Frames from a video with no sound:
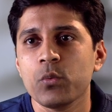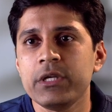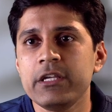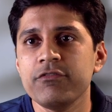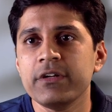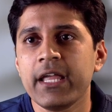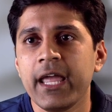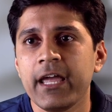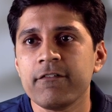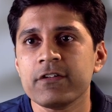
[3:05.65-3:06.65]
We even
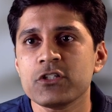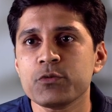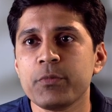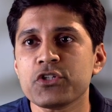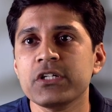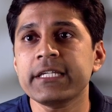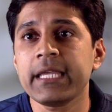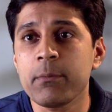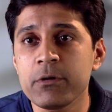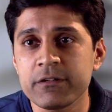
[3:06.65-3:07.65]
have special
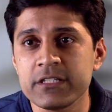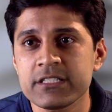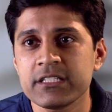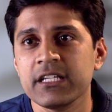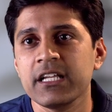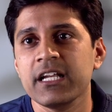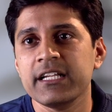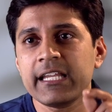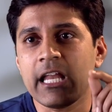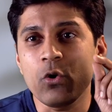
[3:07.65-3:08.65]
cameras
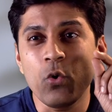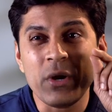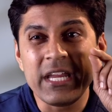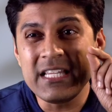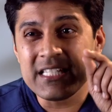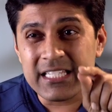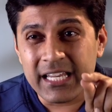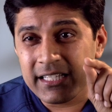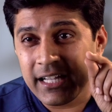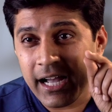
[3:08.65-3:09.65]
that can go inside the